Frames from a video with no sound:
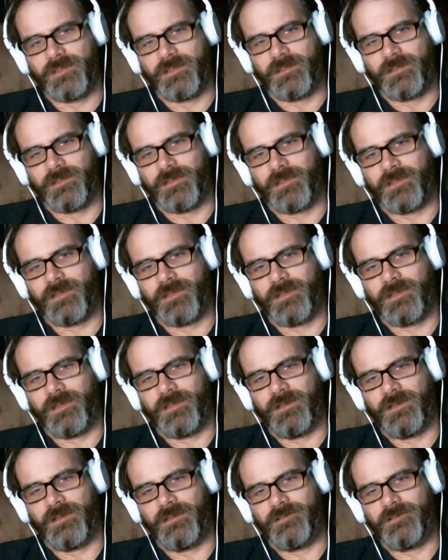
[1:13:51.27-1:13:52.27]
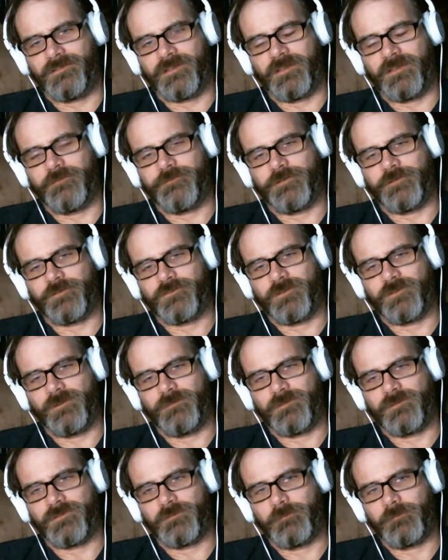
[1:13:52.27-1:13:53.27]
I was getting frustrated
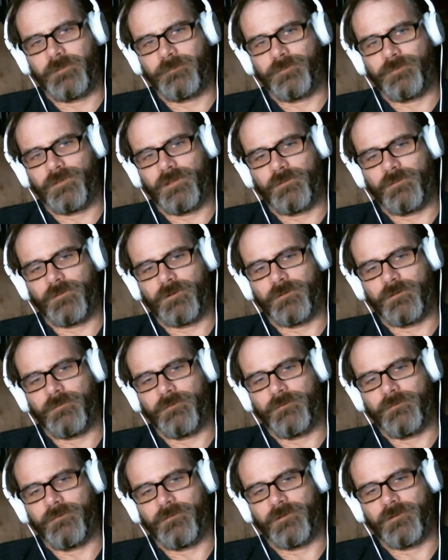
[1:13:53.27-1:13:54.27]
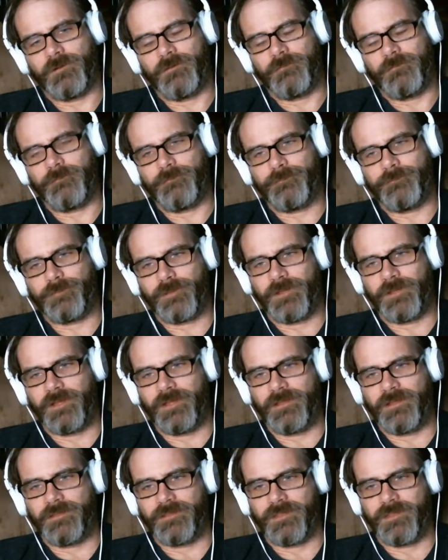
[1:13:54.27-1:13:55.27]
with some people that were
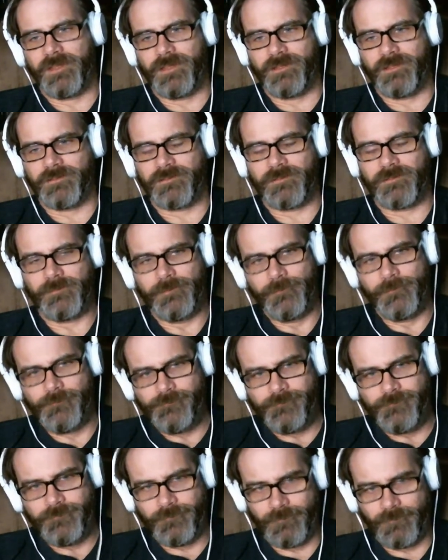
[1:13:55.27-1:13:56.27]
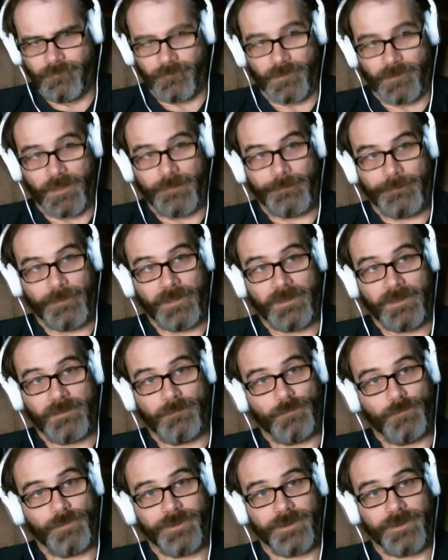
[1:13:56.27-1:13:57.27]
playing things and playing
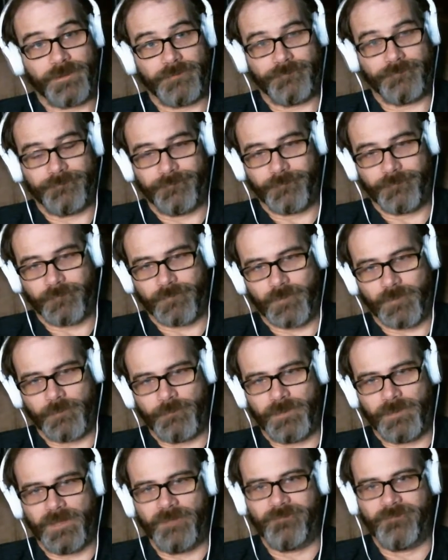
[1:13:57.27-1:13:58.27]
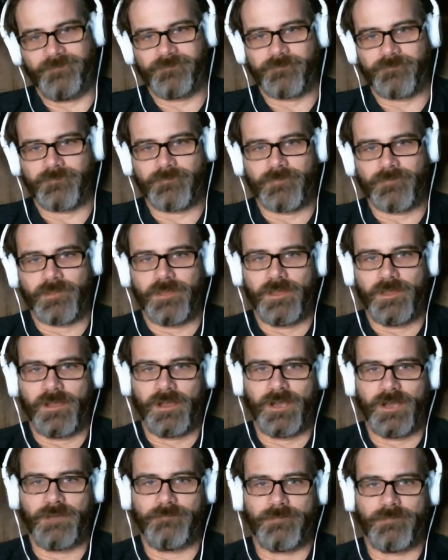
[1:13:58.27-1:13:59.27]
them weird. But
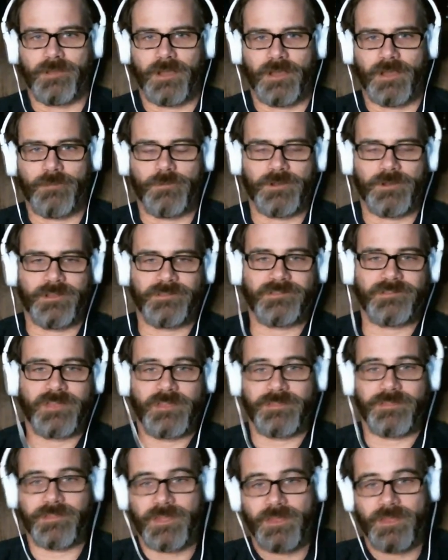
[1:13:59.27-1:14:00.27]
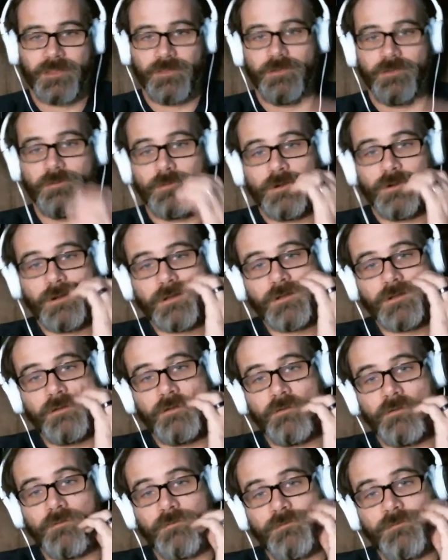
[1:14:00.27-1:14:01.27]
I want to say thank you and
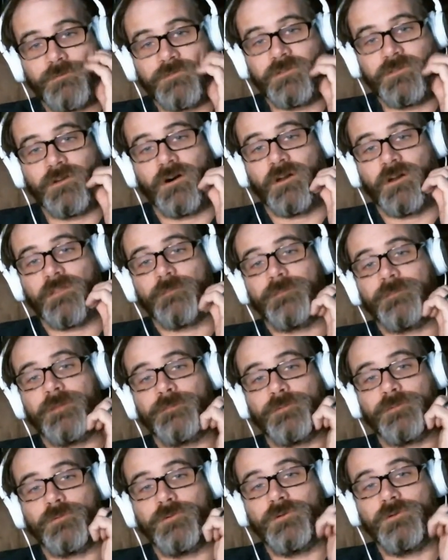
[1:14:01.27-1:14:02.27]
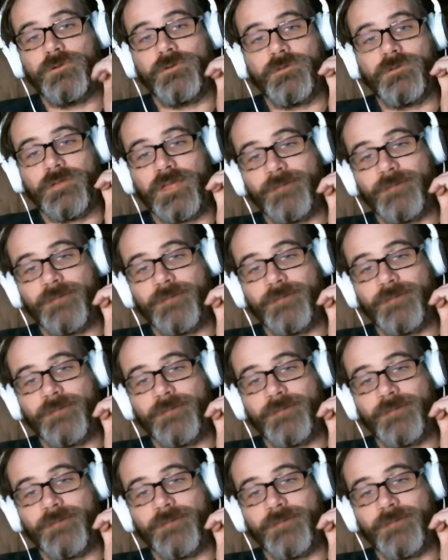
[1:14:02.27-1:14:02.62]
welcome to all the people who gave